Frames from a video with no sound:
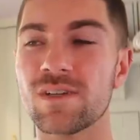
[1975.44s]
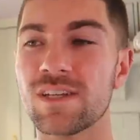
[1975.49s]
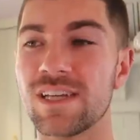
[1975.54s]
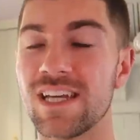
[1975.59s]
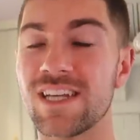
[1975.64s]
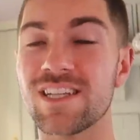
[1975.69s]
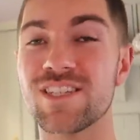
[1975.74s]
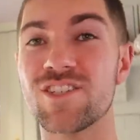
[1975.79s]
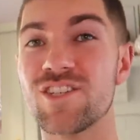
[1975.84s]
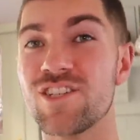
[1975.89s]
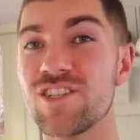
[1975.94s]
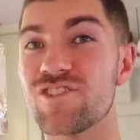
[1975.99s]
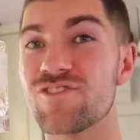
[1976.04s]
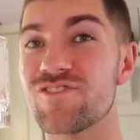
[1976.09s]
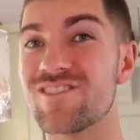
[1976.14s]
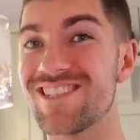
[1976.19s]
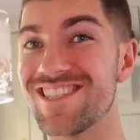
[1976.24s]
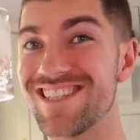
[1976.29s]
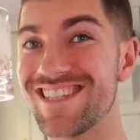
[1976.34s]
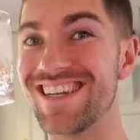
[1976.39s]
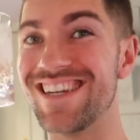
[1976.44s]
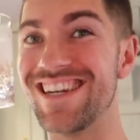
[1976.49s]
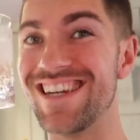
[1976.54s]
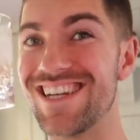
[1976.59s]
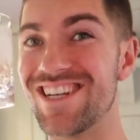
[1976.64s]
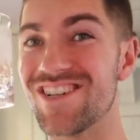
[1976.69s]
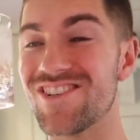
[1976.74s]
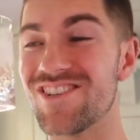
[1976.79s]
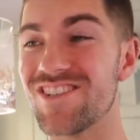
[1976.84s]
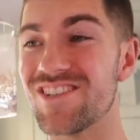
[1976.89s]
King's Ginger is
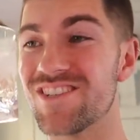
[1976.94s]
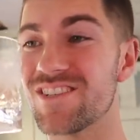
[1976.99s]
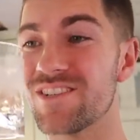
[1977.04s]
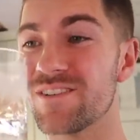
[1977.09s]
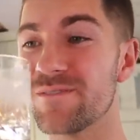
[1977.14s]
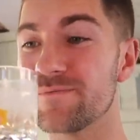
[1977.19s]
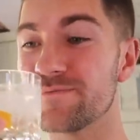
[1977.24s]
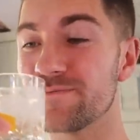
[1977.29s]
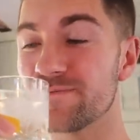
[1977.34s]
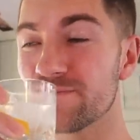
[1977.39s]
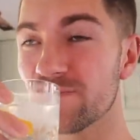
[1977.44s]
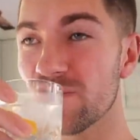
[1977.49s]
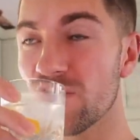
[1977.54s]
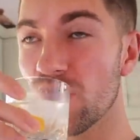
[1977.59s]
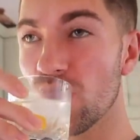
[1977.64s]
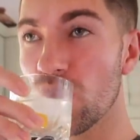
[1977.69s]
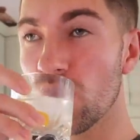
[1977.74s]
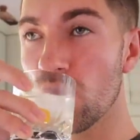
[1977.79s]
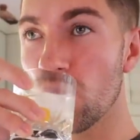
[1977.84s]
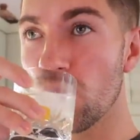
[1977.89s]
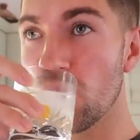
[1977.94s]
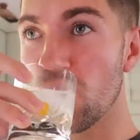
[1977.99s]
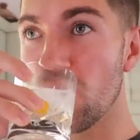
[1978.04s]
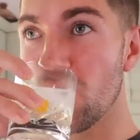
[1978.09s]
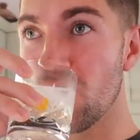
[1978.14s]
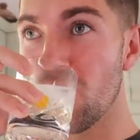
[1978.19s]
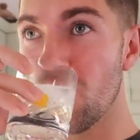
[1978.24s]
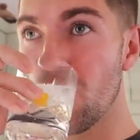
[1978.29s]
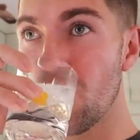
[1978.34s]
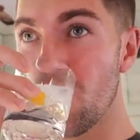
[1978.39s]
delicious. Mmm.
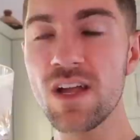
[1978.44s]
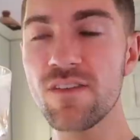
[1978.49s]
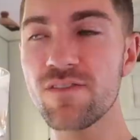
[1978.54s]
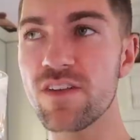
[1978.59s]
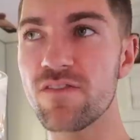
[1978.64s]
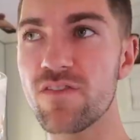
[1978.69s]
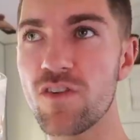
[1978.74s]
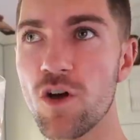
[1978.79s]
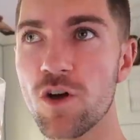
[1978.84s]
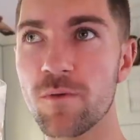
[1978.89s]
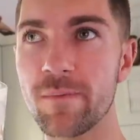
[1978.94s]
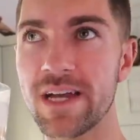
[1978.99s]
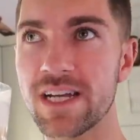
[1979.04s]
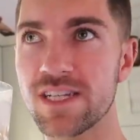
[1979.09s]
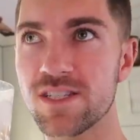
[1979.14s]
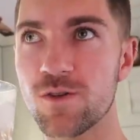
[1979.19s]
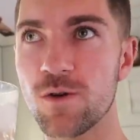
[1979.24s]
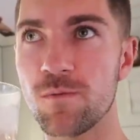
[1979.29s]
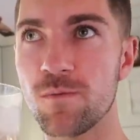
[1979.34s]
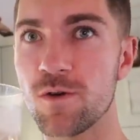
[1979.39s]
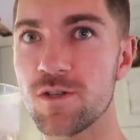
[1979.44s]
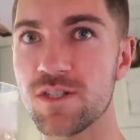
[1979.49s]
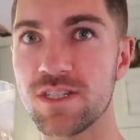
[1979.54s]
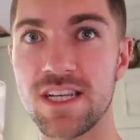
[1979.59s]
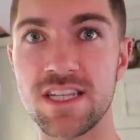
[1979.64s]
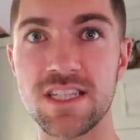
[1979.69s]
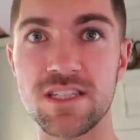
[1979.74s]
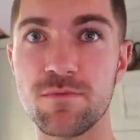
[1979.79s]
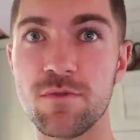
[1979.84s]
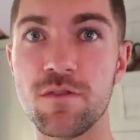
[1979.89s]
The vlog makes no more
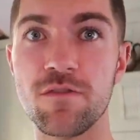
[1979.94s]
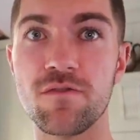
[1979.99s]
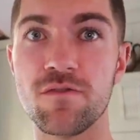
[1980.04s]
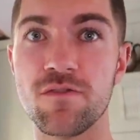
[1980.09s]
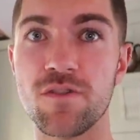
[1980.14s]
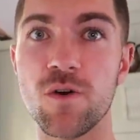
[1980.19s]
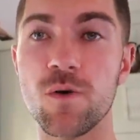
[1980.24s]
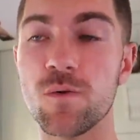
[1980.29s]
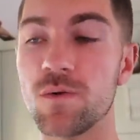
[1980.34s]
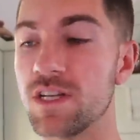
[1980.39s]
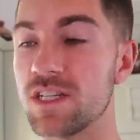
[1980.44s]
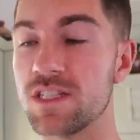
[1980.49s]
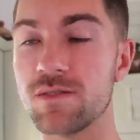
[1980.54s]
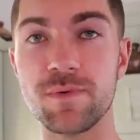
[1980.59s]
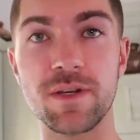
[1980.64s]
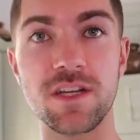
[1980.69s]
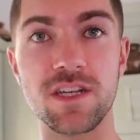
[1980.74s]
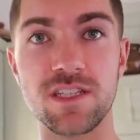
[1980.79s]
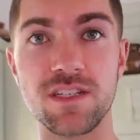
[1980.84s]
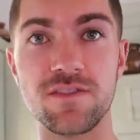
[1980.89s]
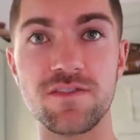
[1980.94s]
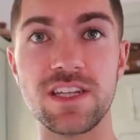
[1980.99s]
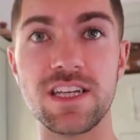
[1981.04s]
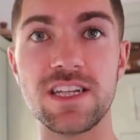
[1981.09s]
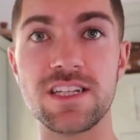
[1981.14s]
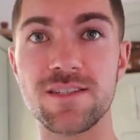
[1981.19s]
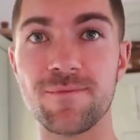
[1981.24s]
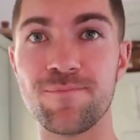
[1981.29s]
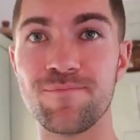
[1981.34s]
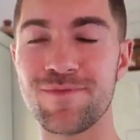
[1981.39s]
sense moving forward, it's because of
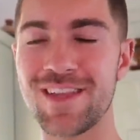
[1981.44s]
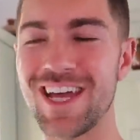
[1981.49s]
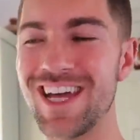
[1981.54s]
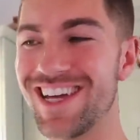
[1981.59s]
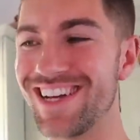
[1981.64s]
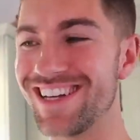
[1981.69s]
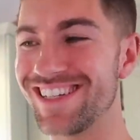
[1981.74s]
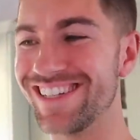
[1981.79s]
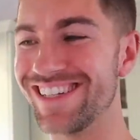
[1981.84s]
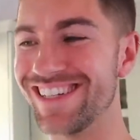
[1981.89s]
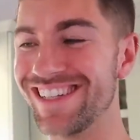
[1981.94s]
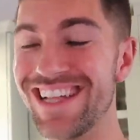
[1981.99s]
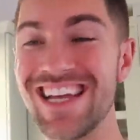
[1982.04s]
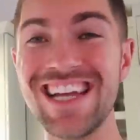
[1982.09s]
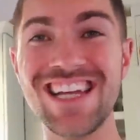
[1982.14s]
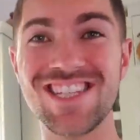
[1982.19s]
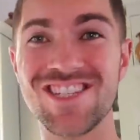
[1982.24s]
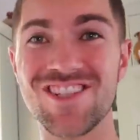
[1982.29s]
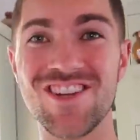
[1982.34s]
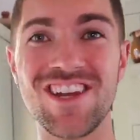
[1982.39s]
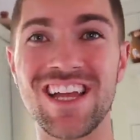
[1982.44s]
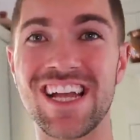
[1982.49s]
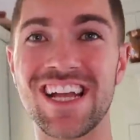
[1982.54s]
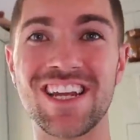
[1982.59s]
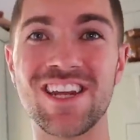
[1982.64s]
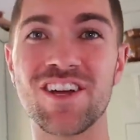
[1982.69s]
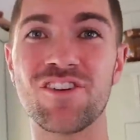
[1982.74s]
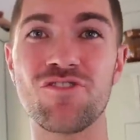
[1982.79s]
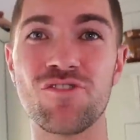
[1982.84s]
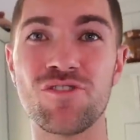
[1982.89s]
these. It's not like
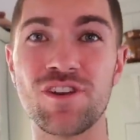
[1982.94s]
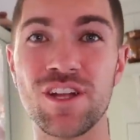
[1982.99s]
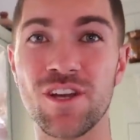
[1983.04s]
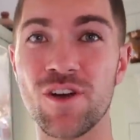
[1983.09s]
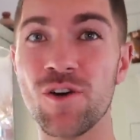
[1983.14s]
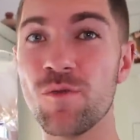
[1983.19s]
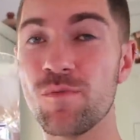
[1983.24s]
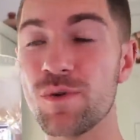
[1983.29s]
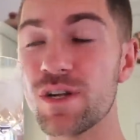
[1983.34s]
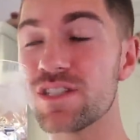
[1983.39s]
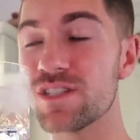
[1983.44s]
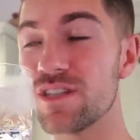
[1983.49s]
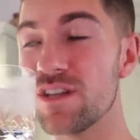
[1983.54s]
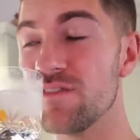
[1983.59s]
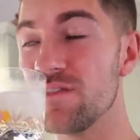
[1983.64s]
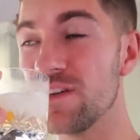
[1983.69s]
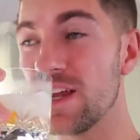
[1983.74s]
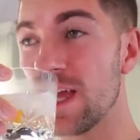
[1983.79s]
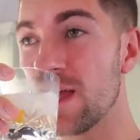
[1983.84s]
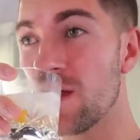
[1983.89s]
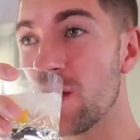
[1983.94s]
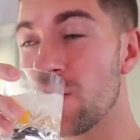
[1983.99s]
a Negroni at all, but it's lovely.